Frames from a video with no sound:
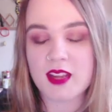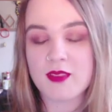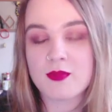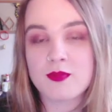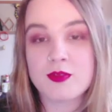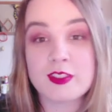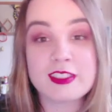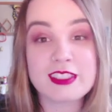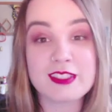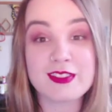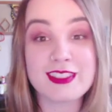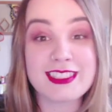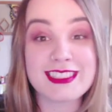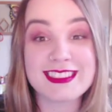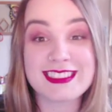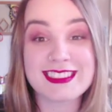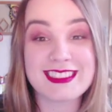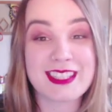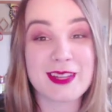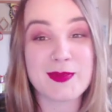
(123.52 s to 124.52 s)
received it as
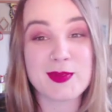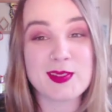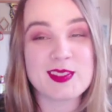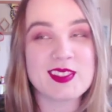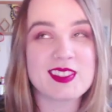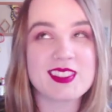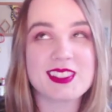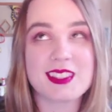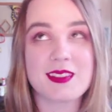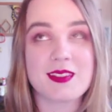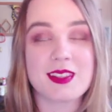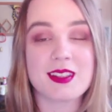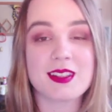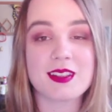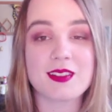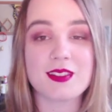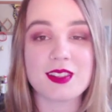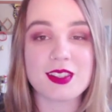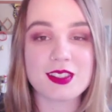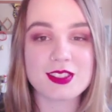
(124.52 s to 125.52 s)
a sample, so I was like,
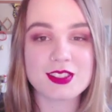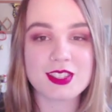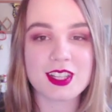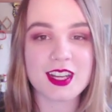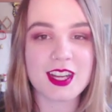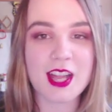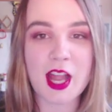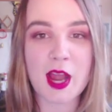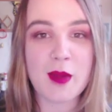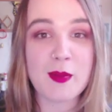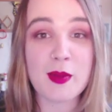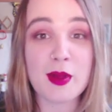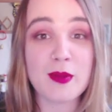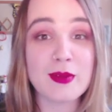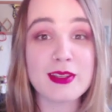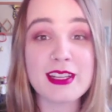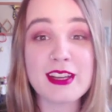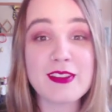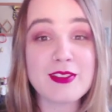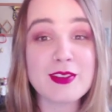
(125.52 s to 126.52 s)
whatever, I'll try it. I
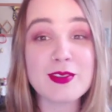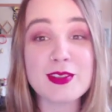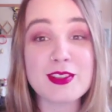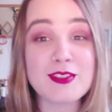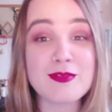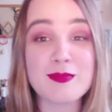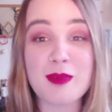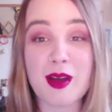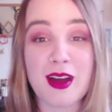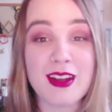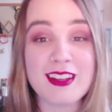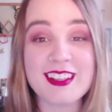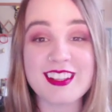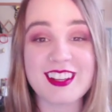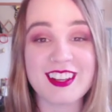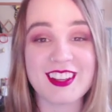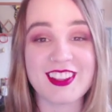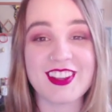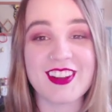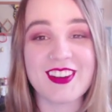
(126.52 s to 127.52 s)
probably never would have bought it
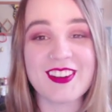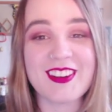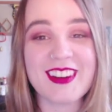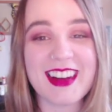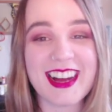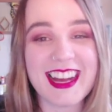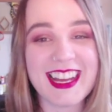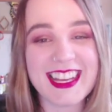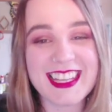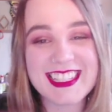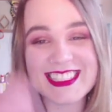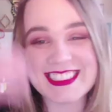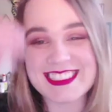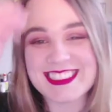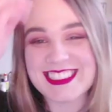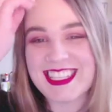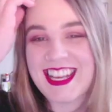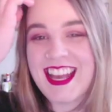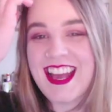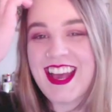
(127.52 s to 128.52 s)

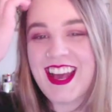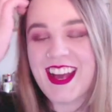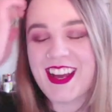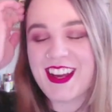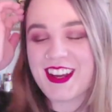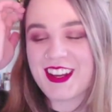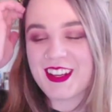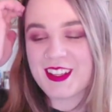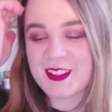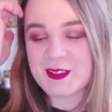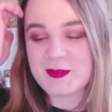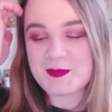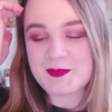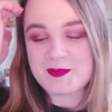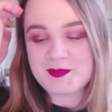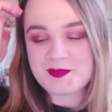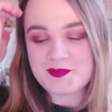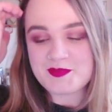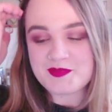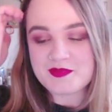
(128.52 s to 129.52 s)
otherwise.
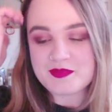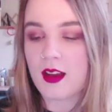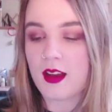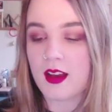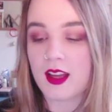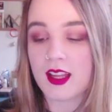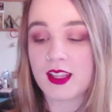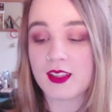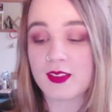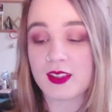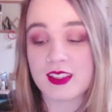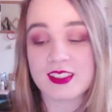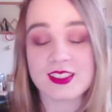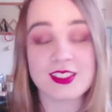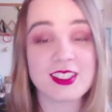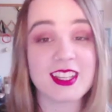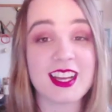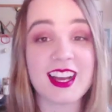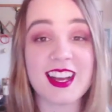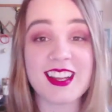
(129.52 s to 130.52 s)
Anyway, so
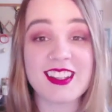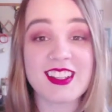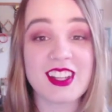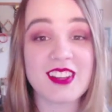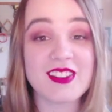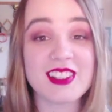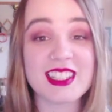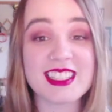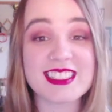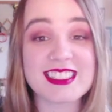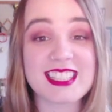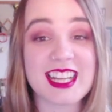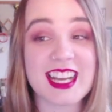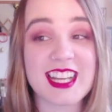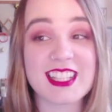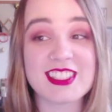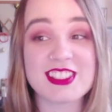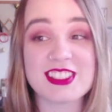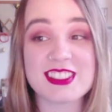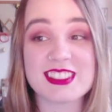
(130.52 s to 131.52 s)
yeah, I love it.
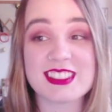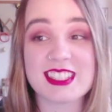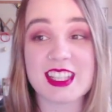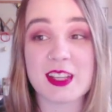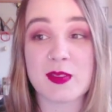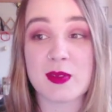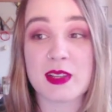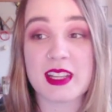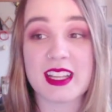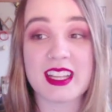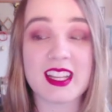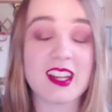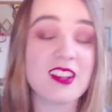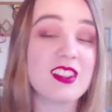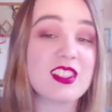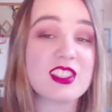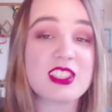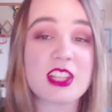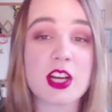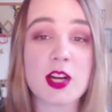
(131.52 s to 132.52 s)
I just, like, when I get out of
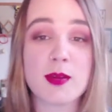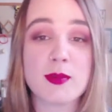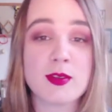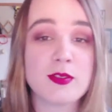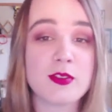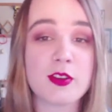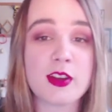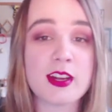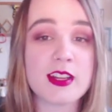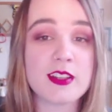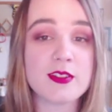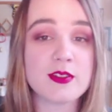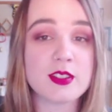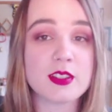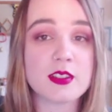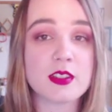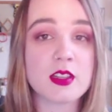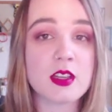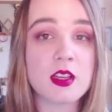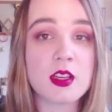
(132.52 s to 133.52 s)
the shower, before I
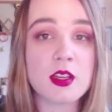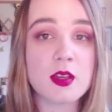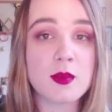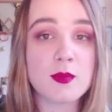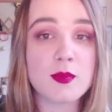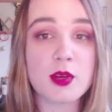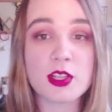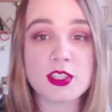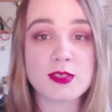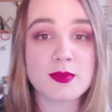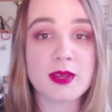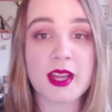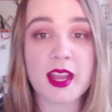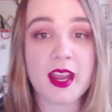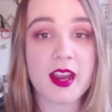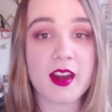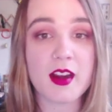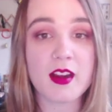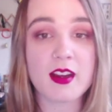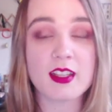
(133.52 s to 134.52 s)
even brush my
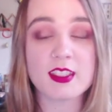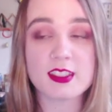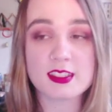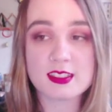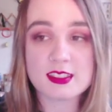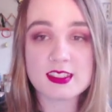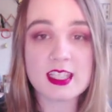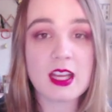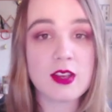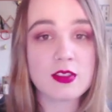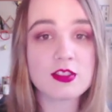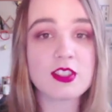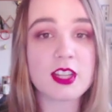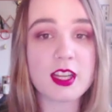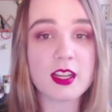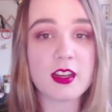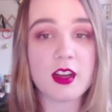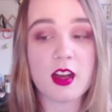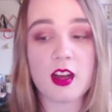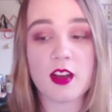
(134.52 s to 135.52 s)
hair, I just towel
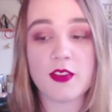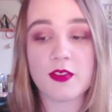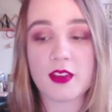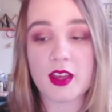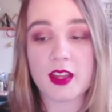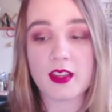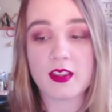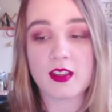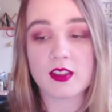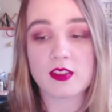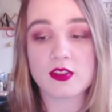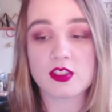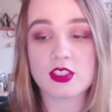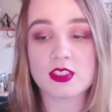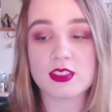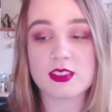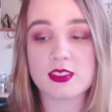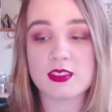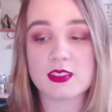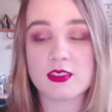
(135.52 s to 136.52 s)
dry it off, and I'll
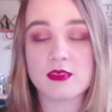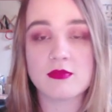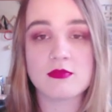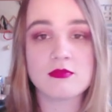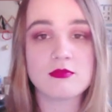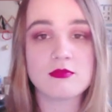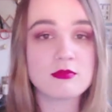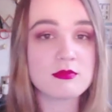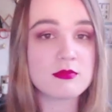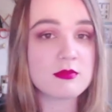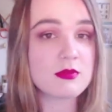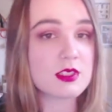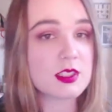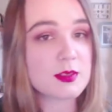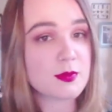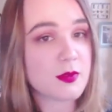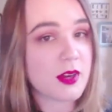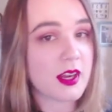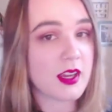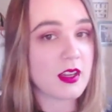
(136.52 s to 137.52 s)
just
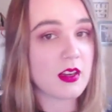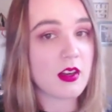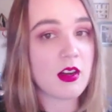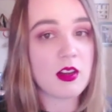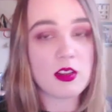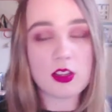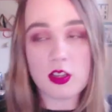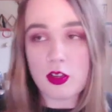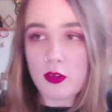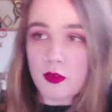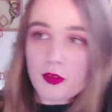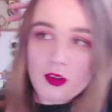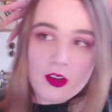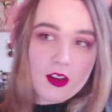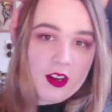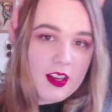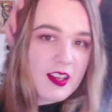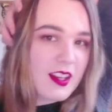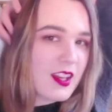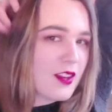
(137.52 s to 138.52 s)
spray it all over.
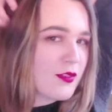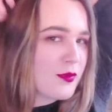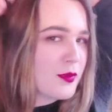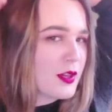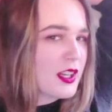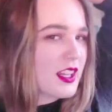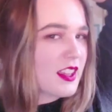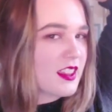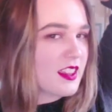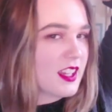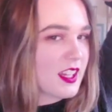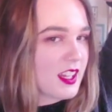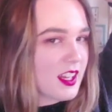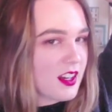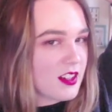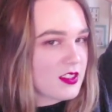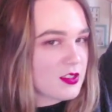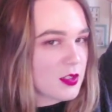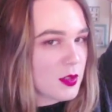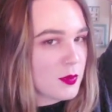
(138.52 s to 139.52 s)
And I have pretty thick
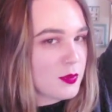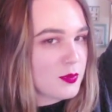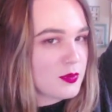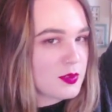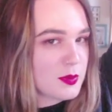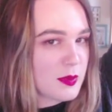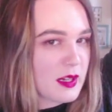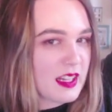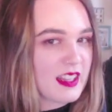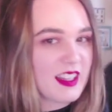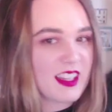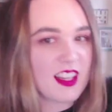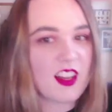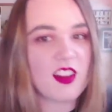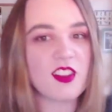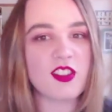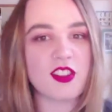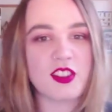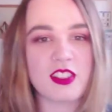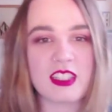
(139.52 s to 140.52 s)
hair, so I'll spray it like
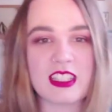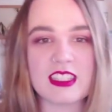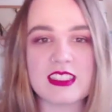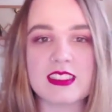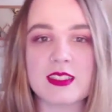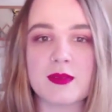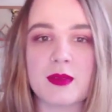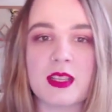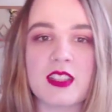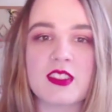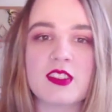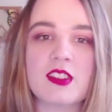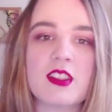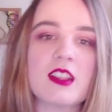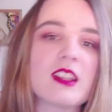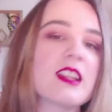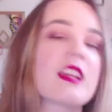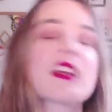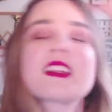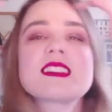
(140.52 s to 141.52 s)
underneath to make sure
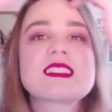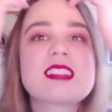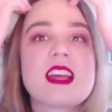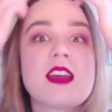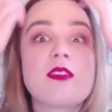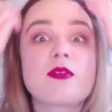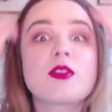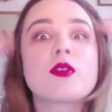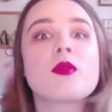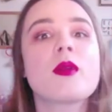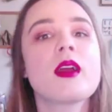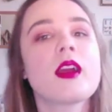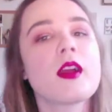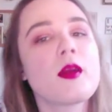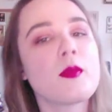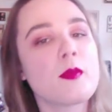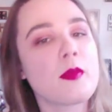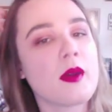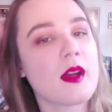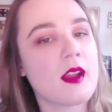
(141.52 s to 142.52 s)
it gets everywhere.
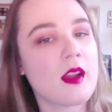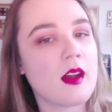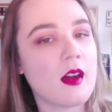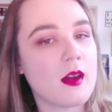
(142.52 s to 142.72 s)
But